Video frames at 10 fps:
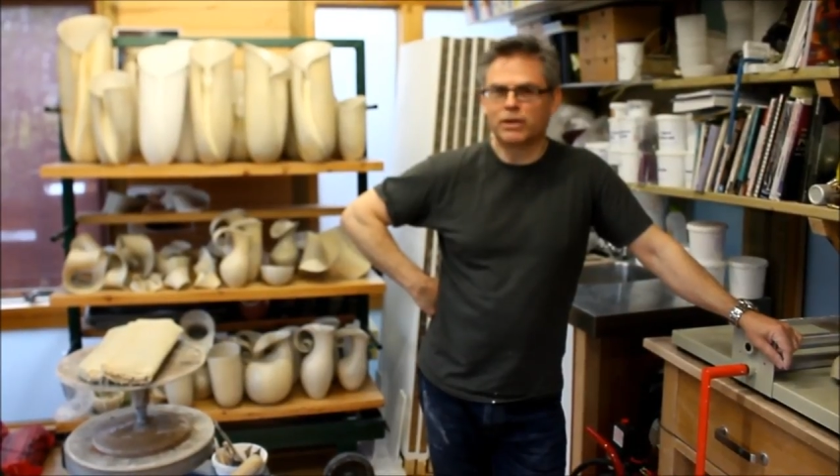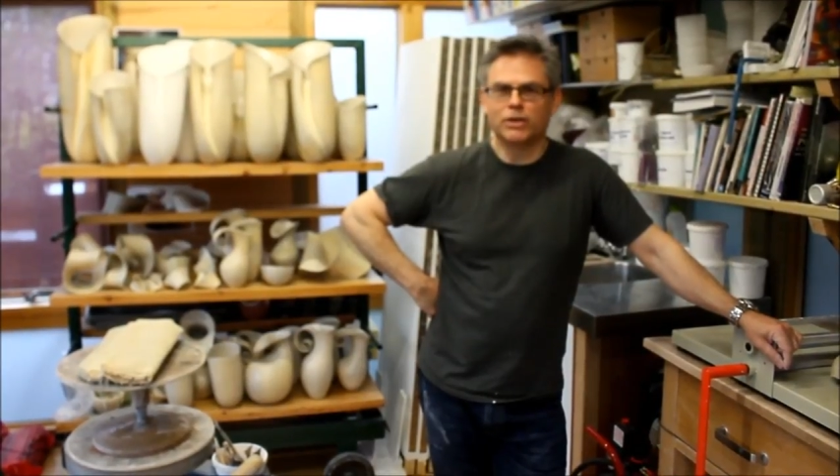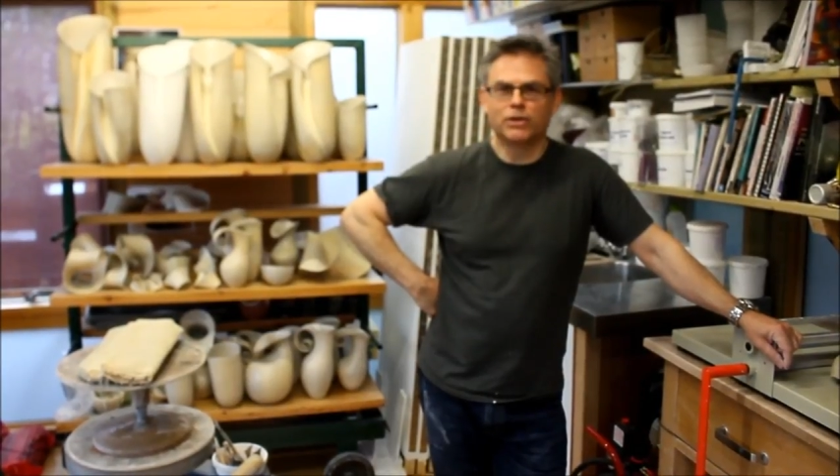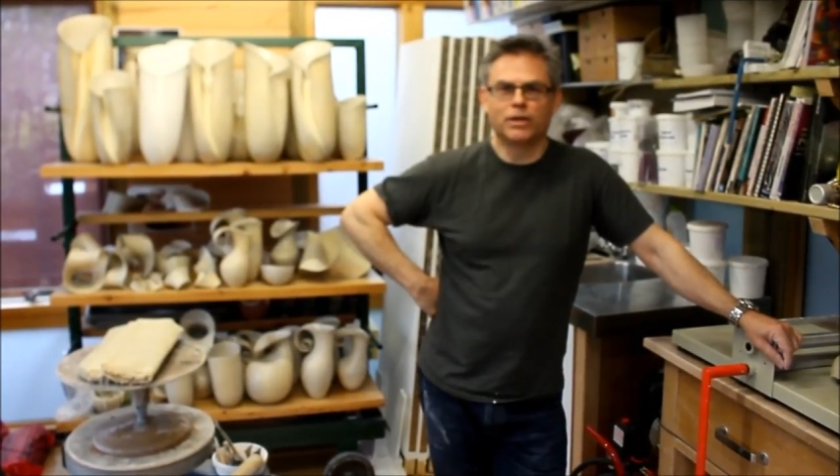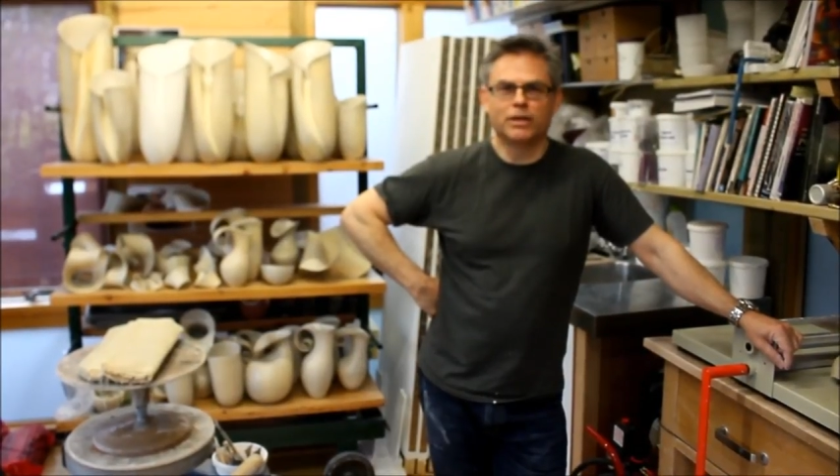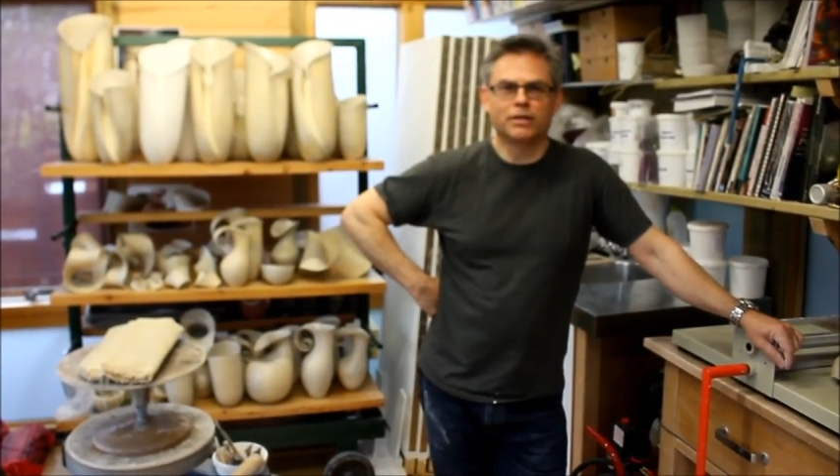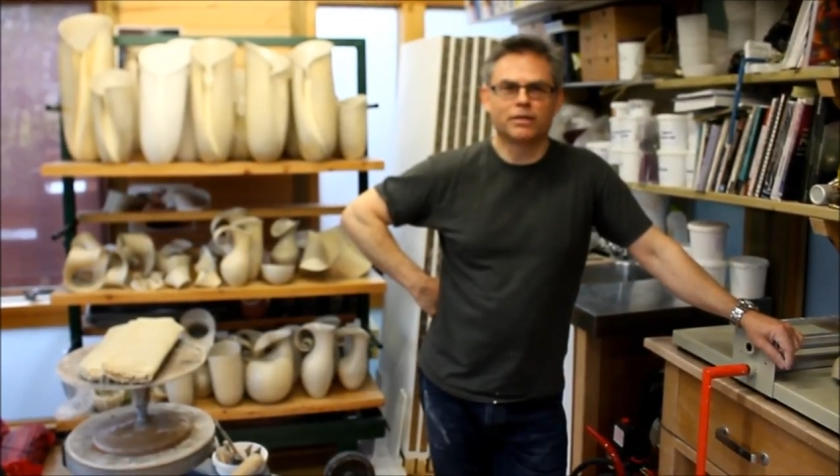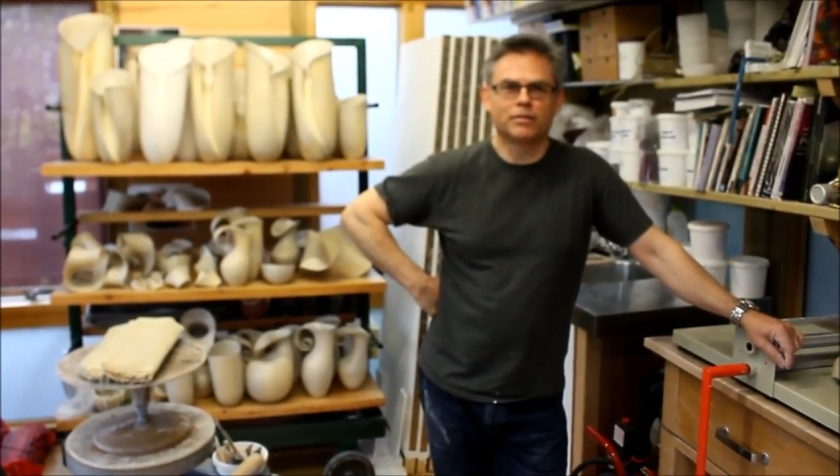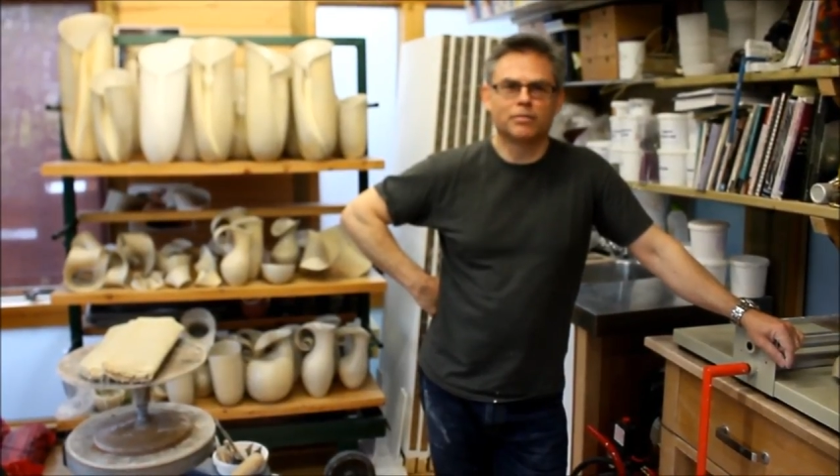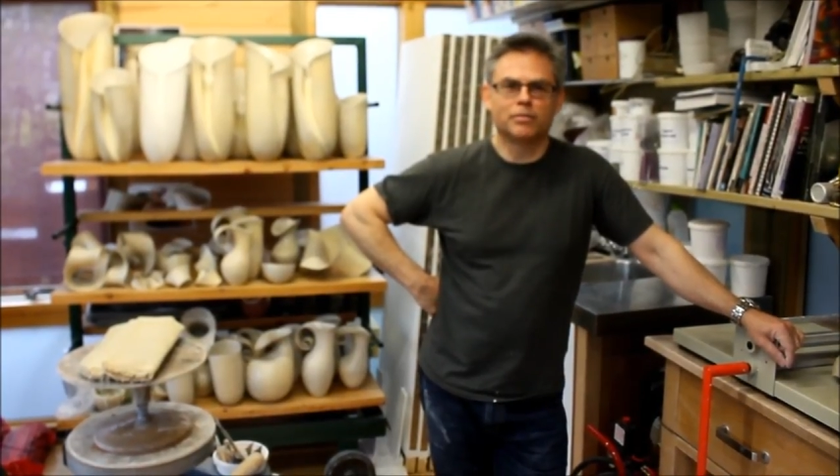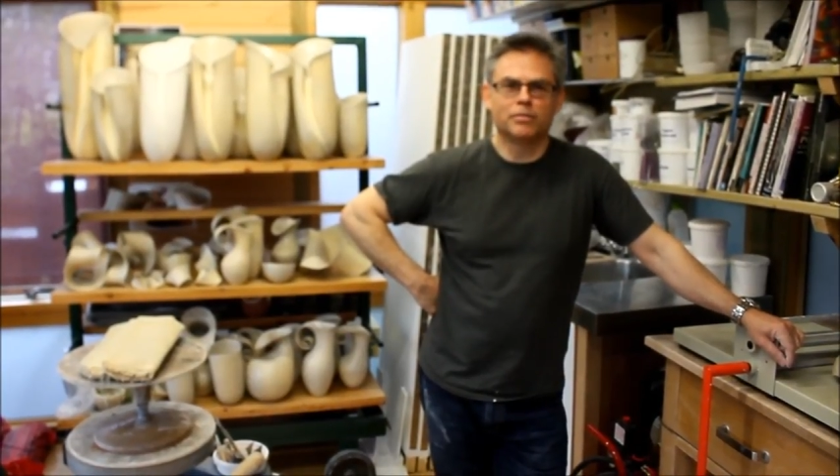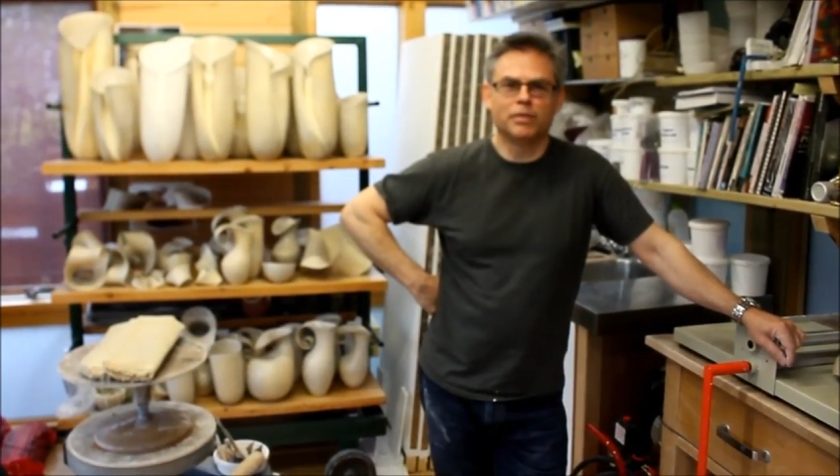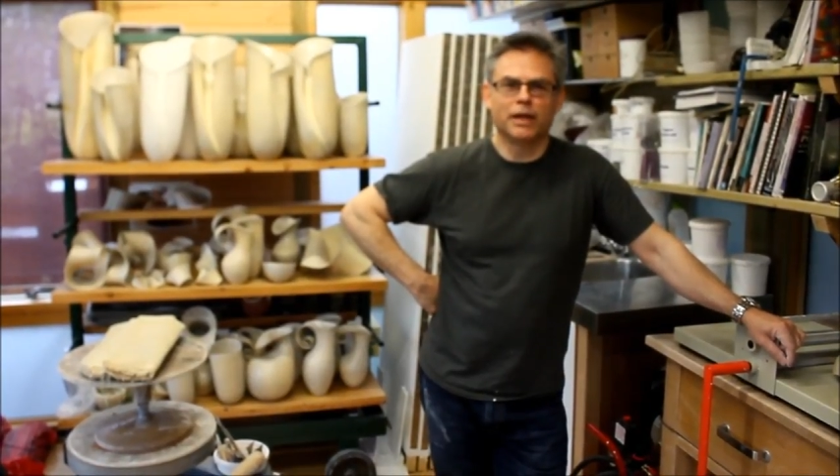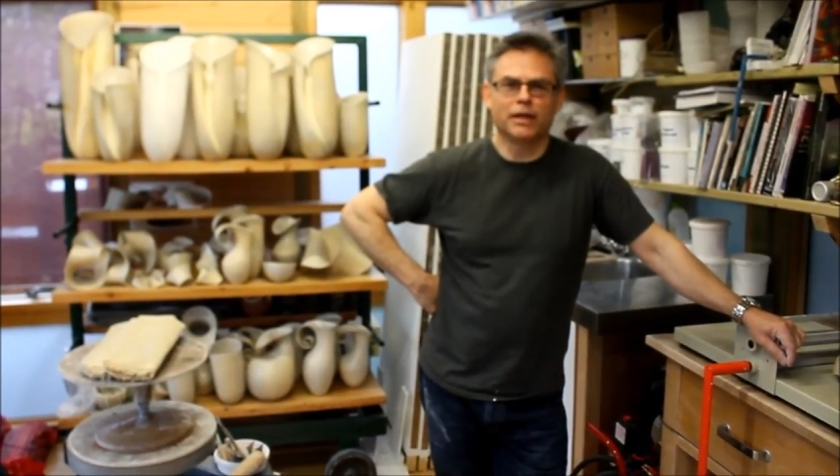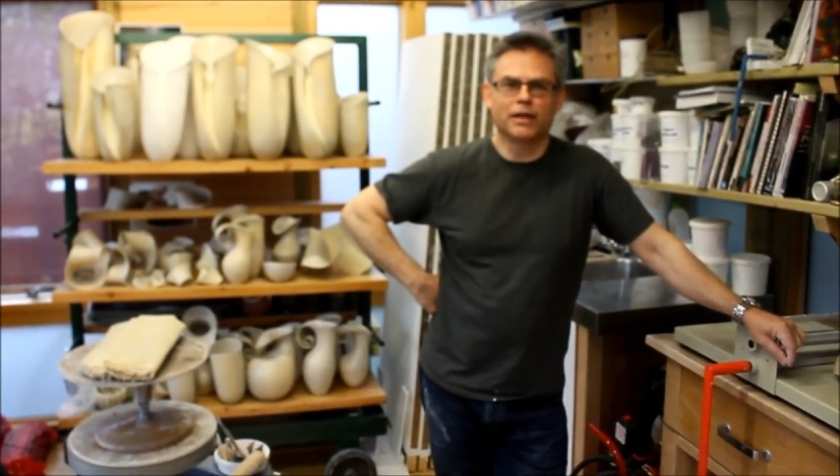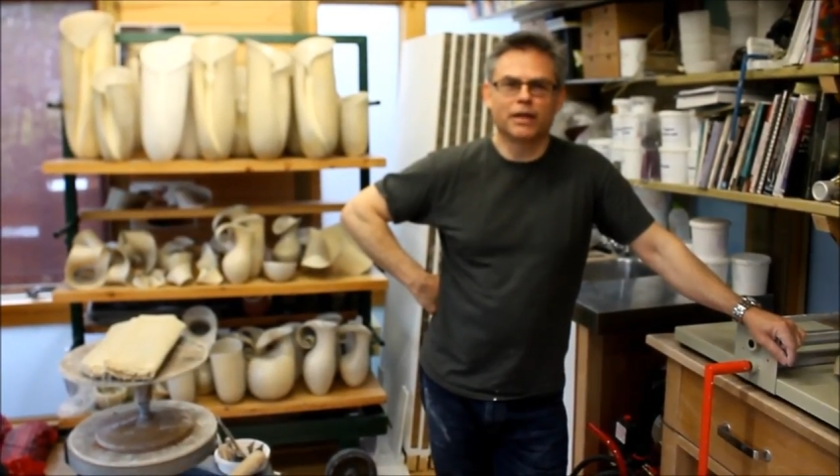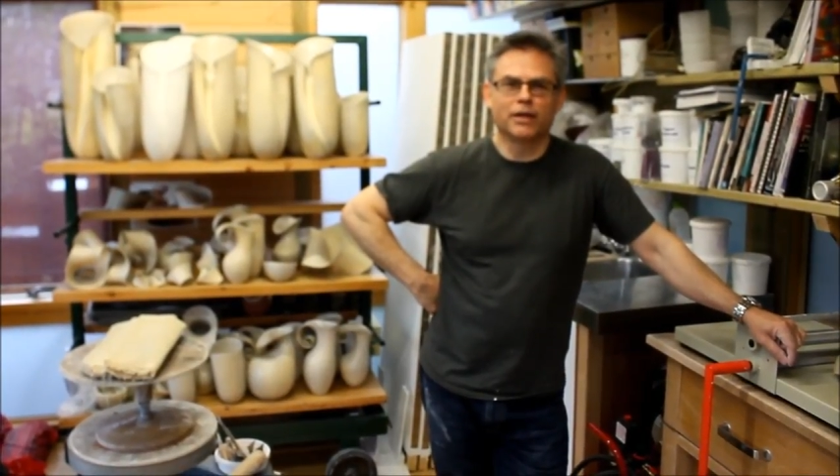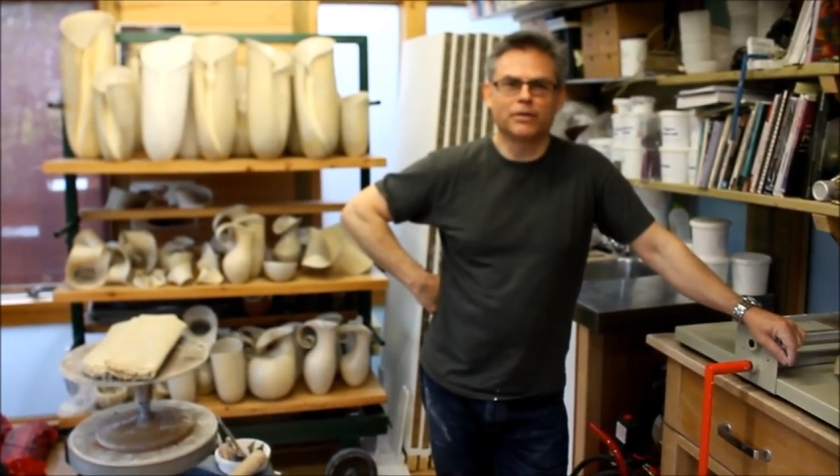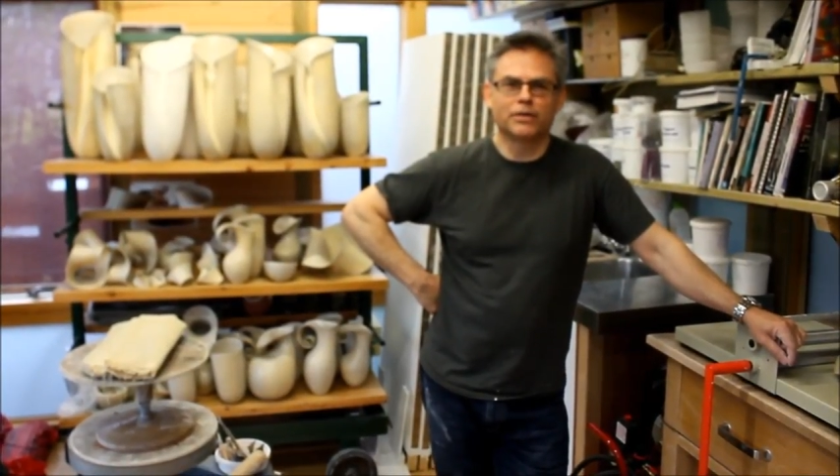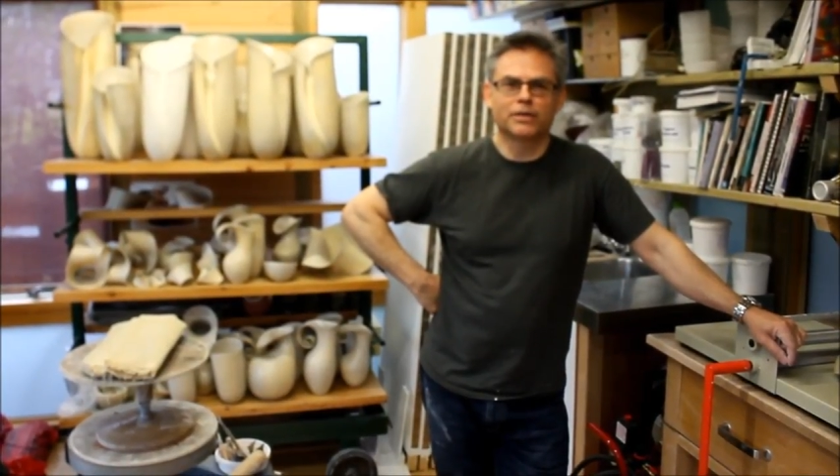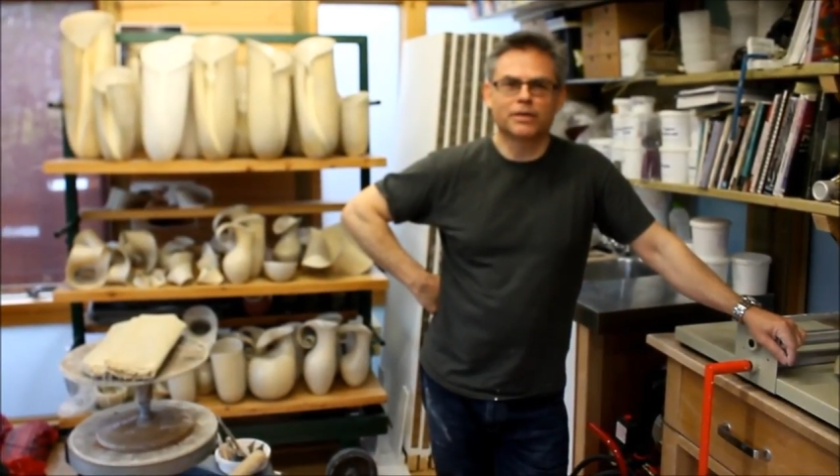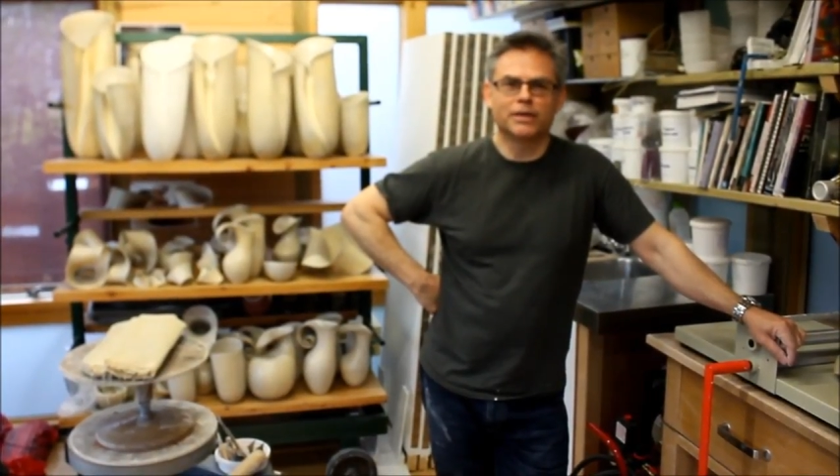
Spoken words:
enjoyed being in the Guild.